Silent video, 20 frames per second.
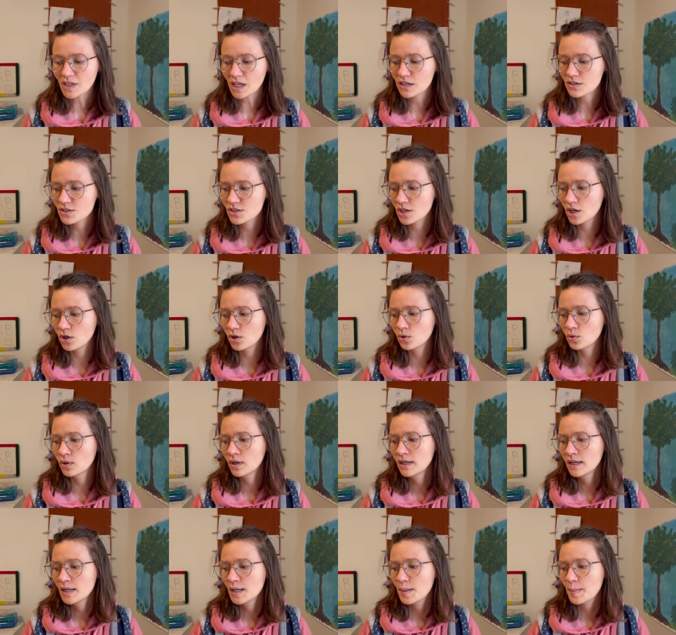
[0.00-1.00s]
So
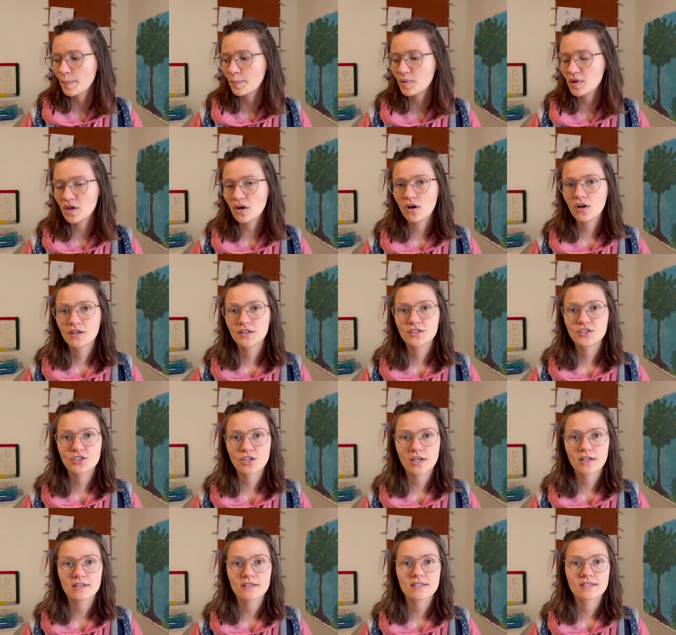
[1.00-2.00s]
beyond
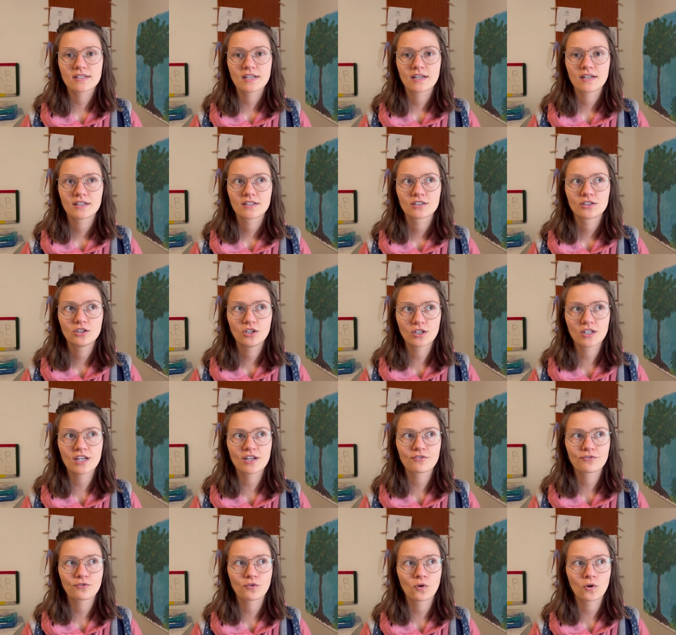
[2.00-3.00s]
just
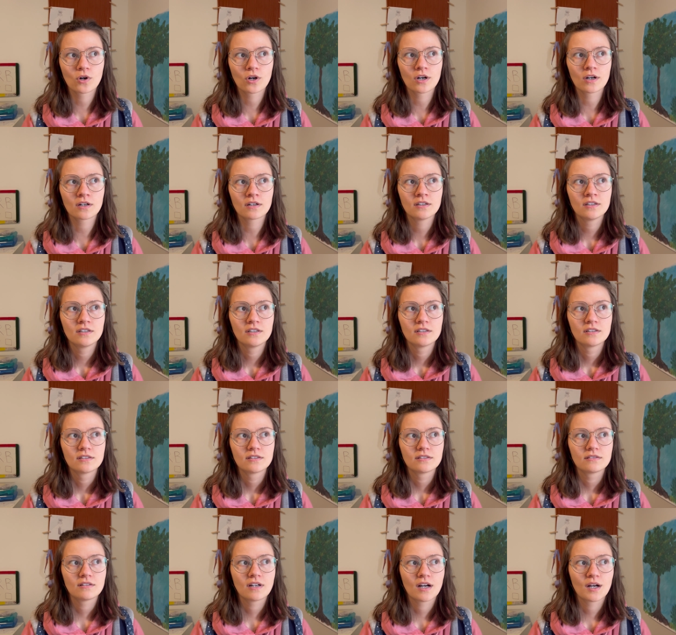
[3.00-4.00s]
looking for
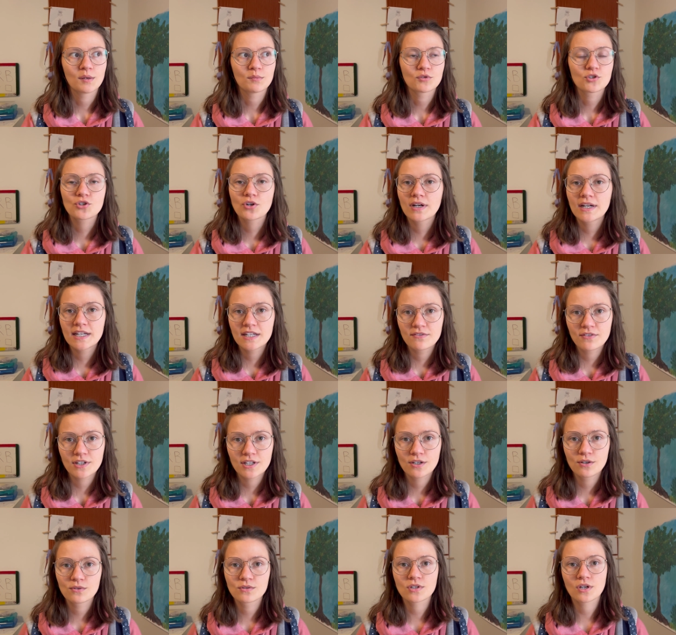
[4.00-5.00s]
training
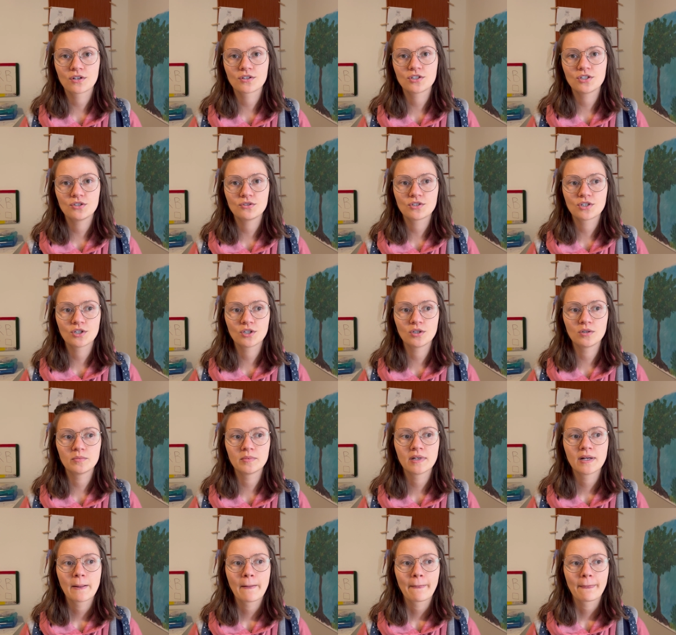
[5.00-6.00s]
videos on
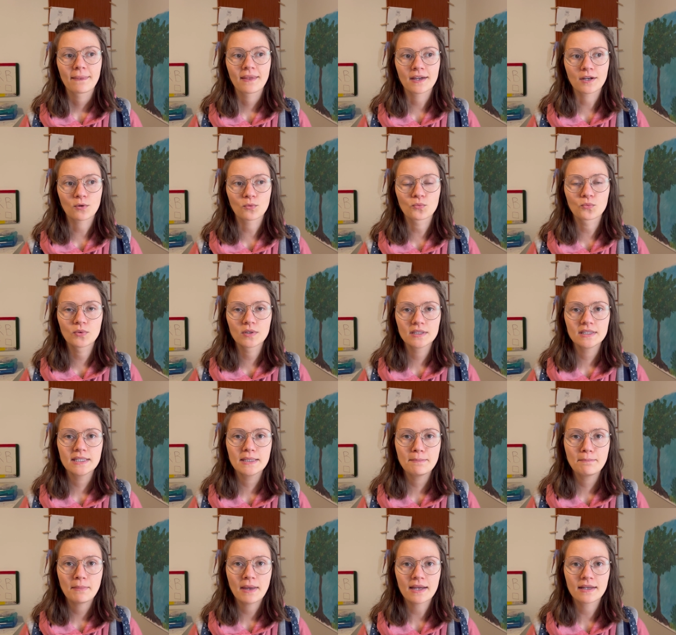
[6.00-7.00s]
YouTube, really
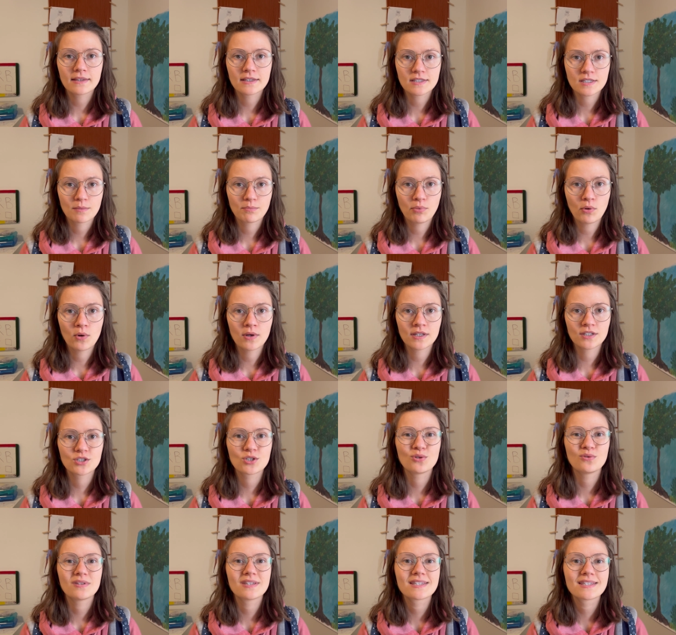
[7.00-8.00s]
make this a point
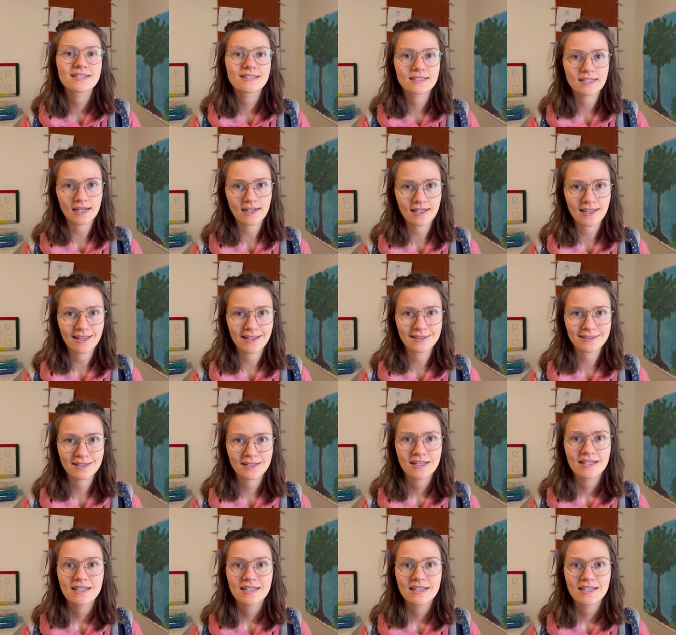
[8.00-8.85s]
to study it.